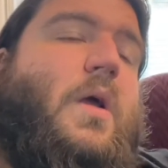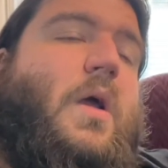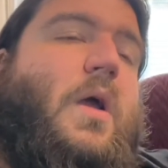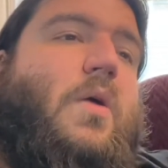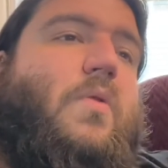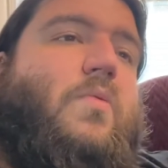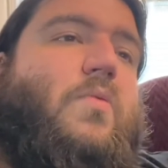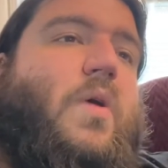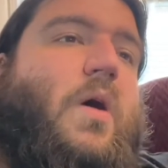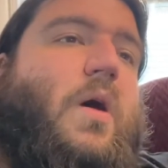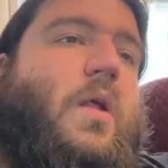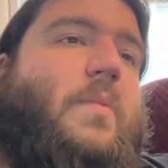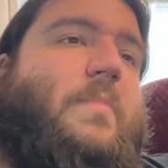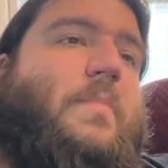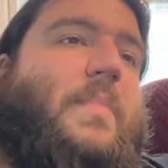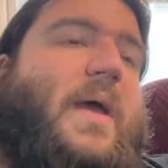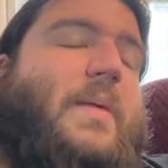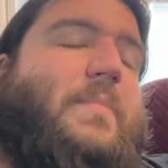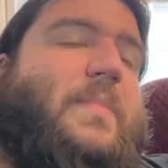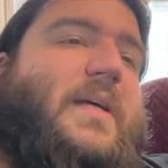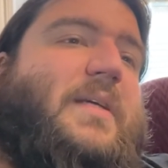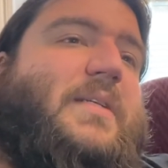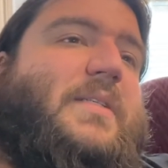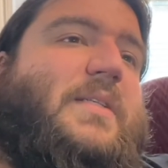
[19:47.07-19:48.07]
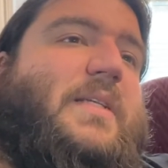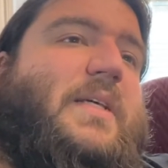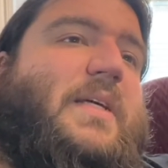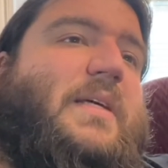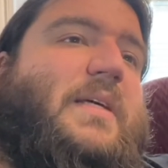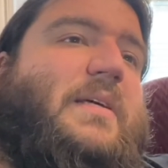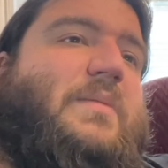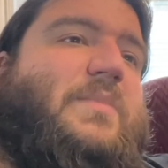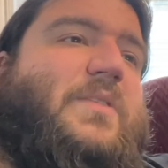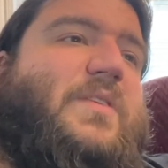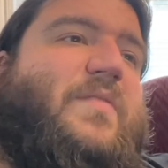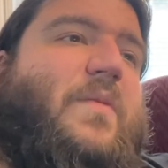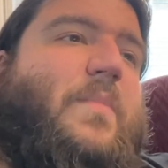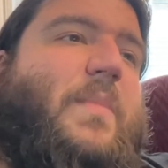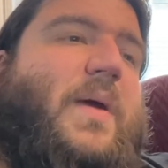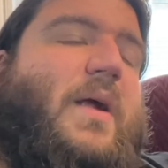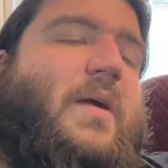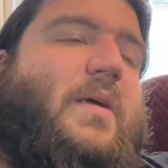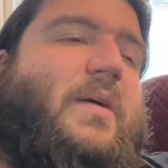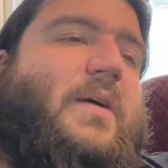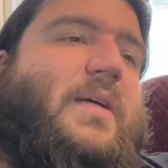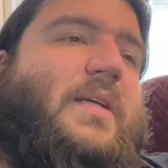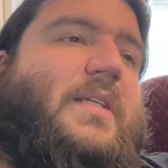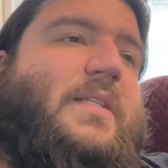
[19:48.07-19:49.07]
Run by mixed teams of
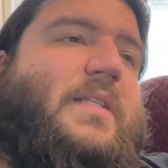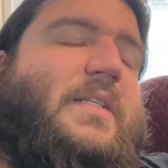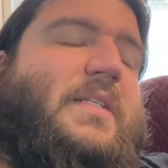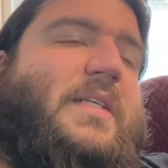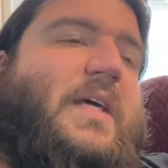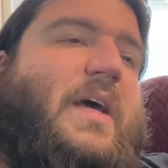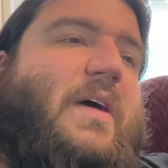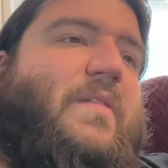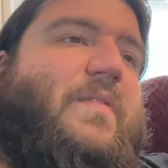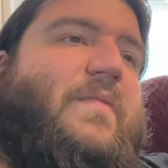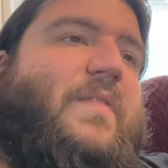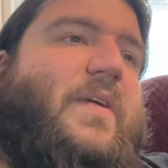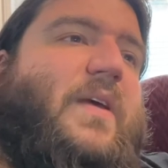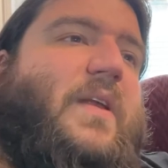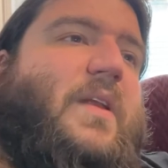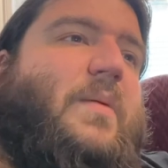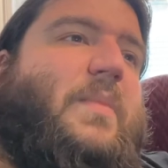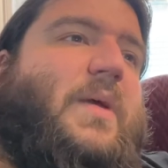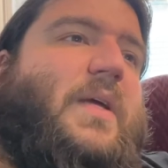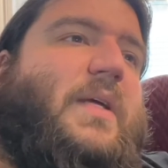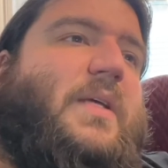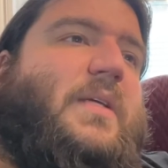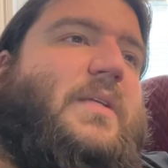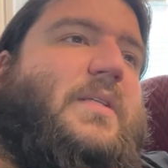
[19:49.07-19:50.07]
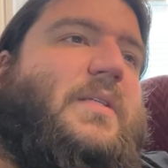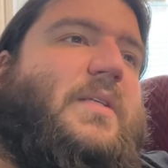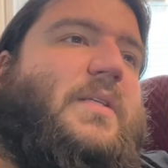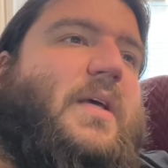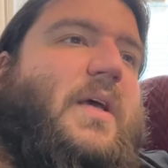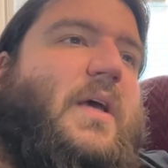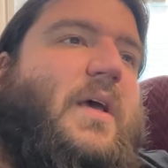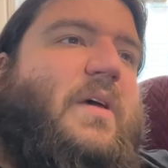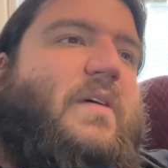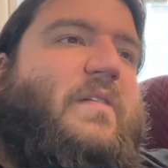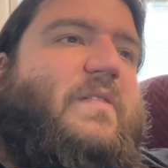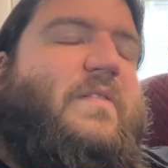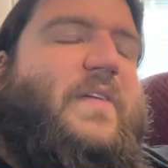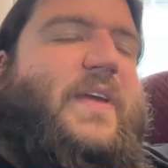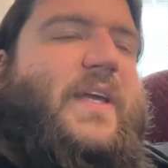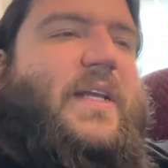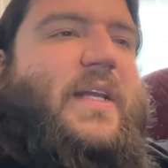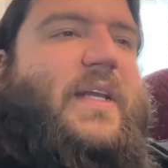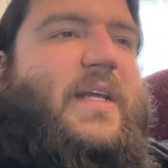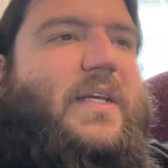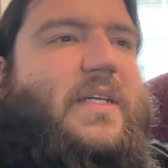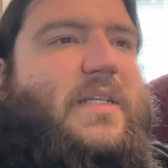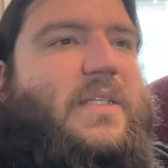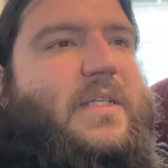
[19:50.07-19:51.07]
Americans and South Vietnamese,
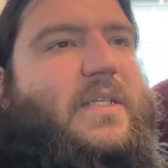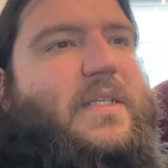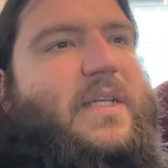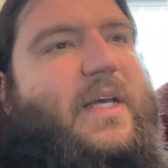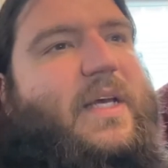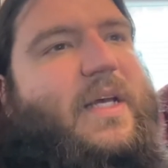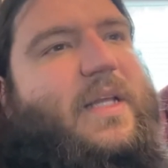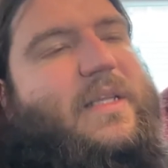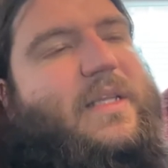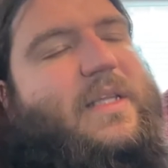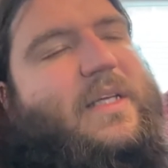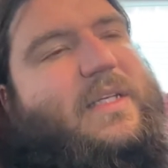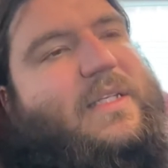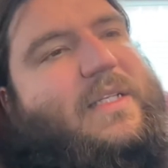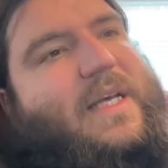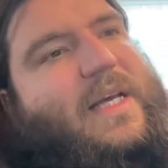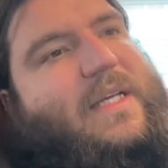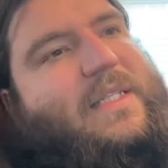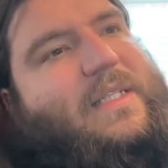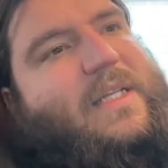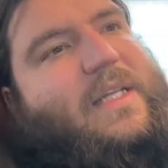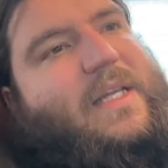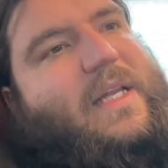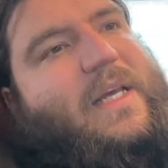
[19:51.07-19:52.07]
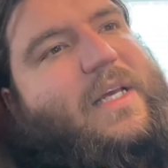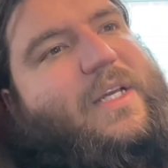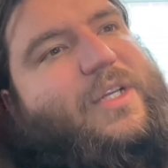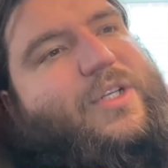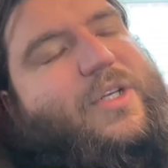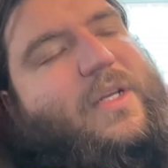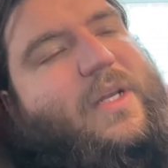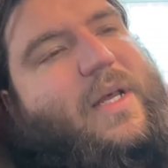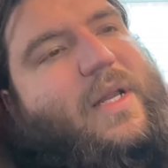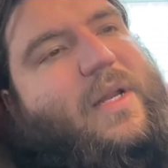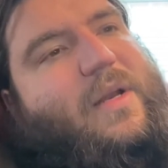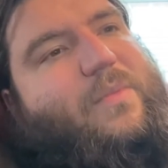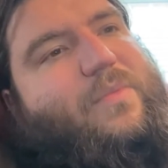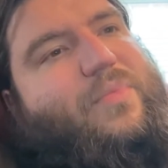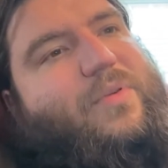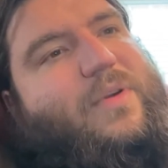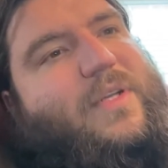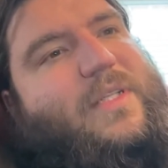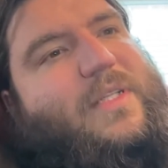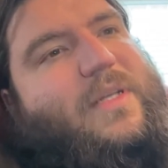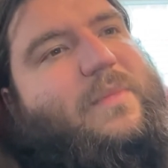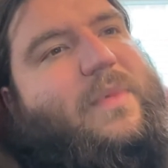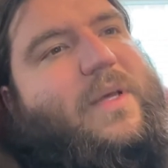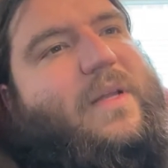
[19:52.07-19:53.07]
Phoenix entailed the assassination and
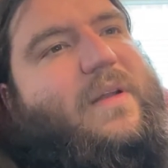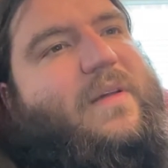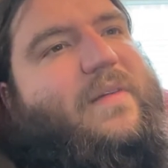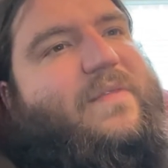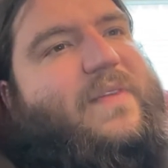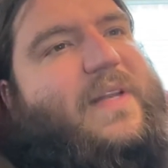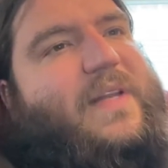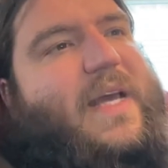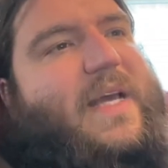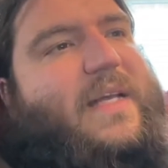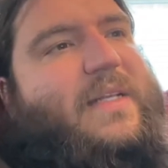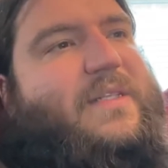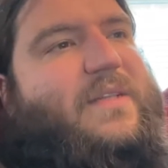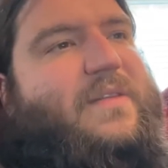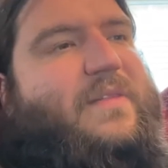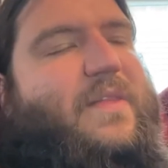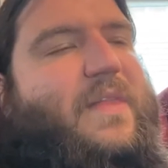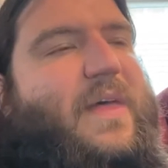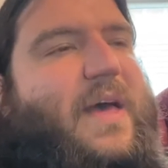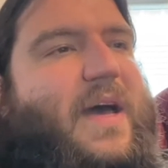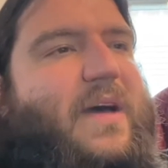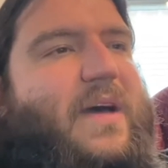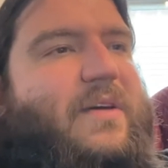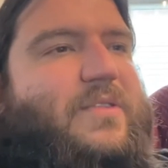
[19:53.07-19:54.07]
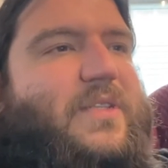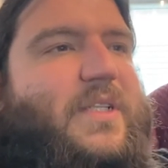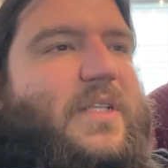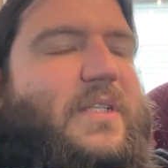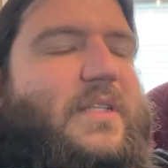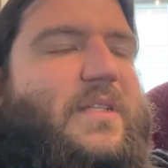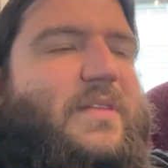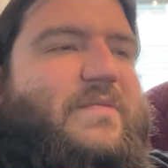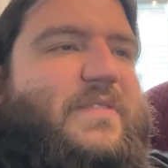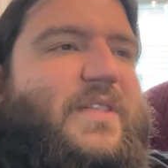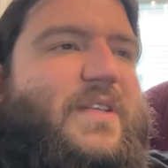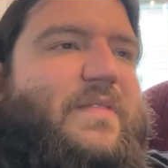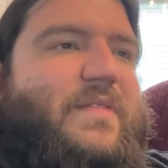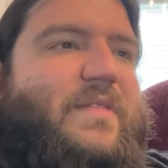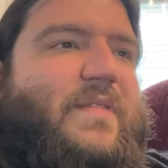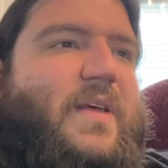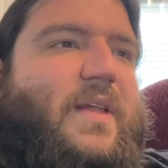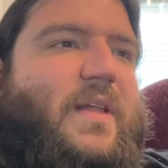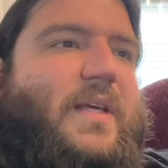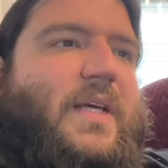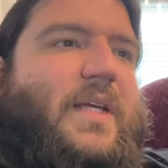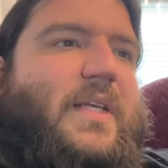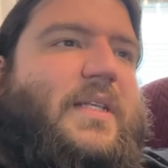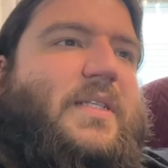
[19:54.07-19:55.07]
imprisonment of tens and thousands of
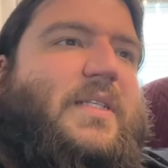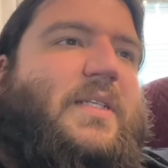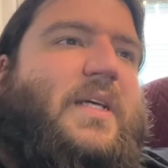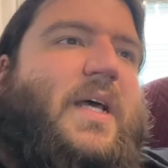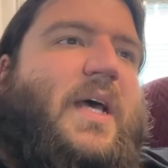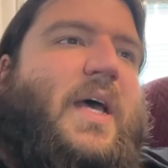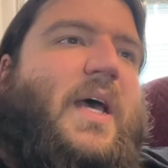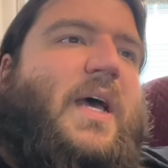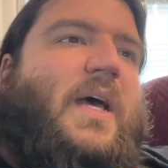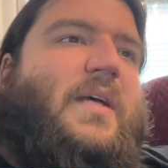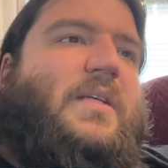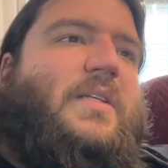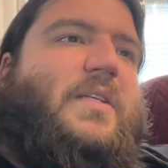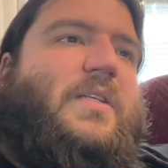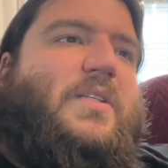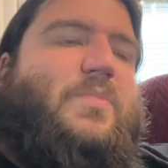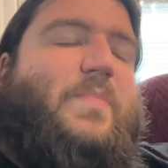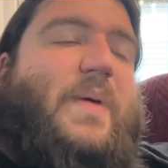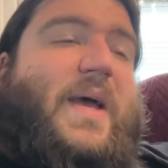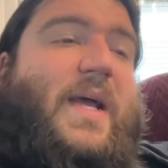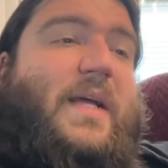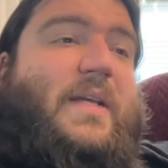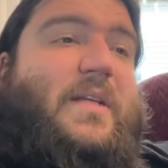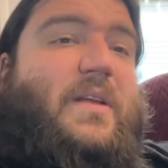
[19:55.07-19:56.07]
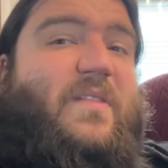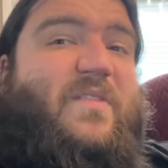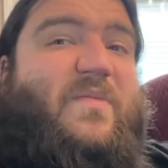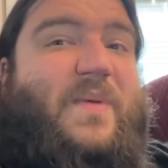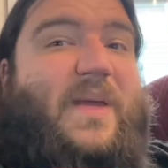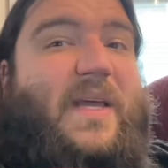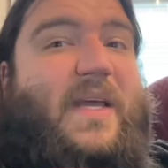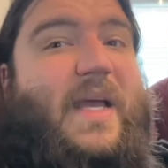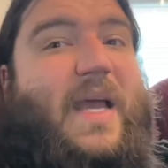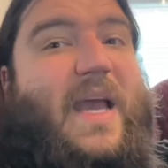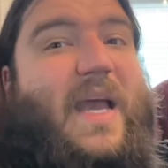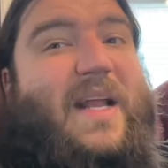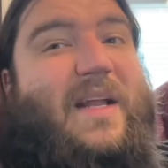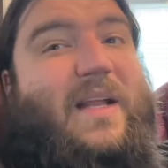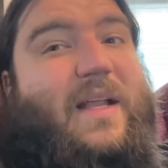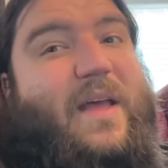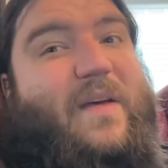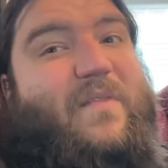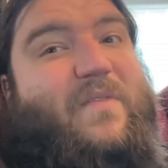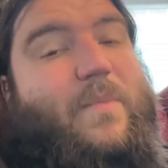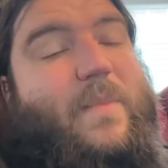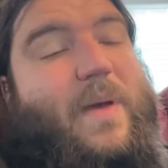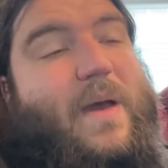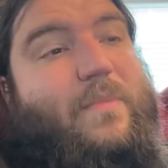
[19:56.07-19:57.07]
civilians suspected of being
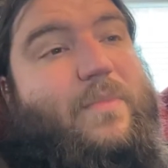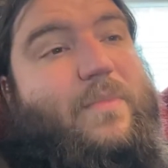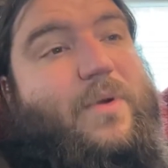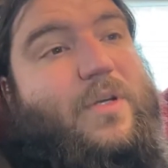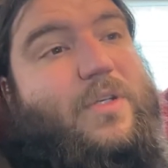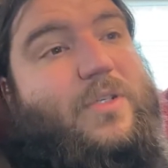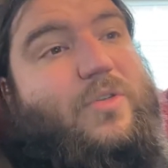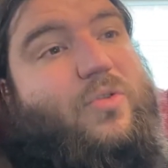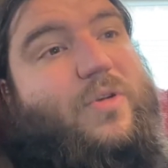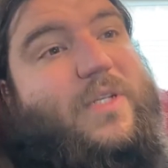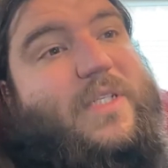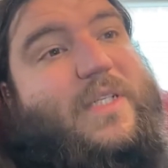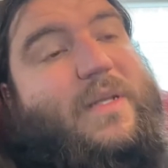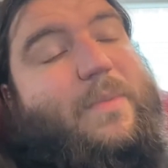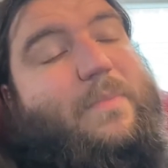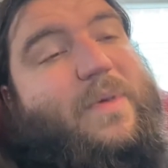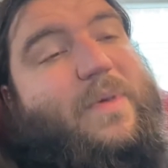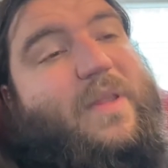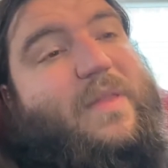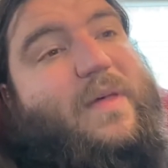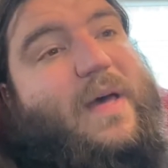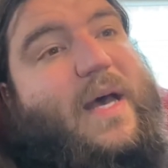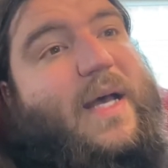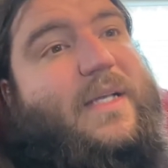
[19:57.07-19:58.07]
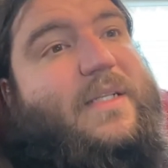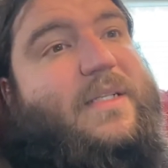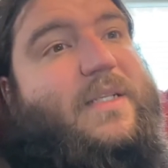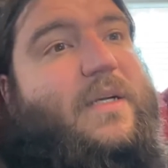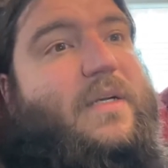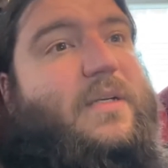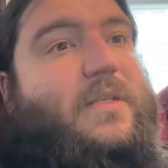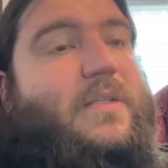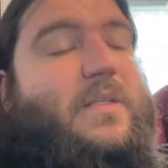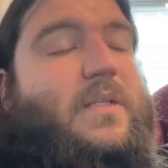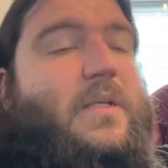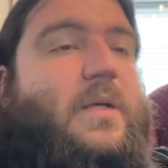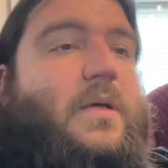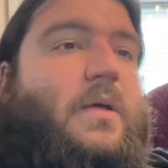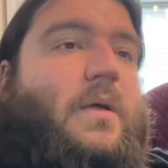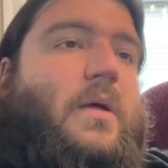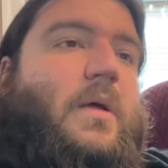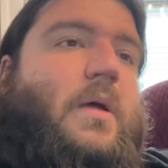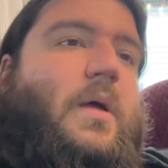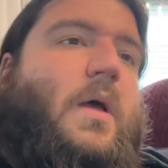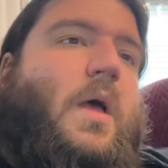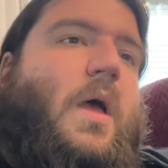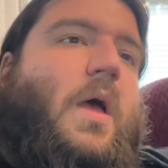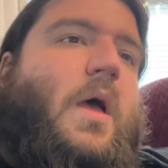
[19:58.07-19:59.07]
NLF members or sympathizers.
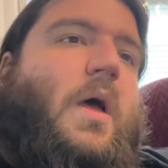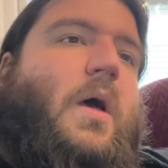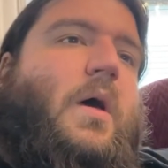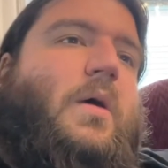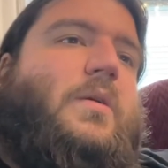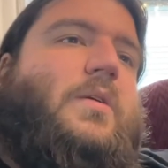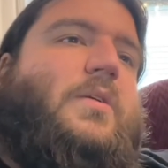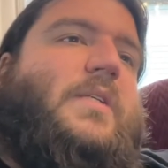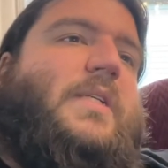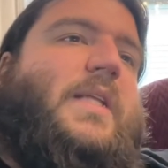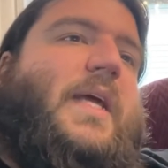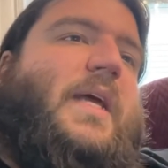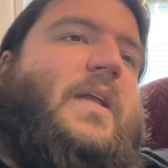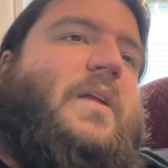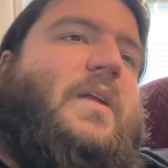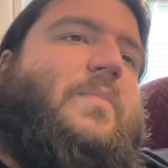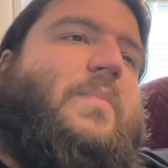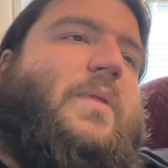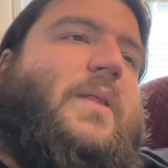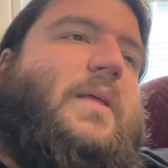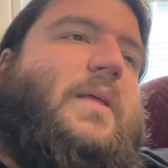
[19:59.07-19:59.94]
Understandably,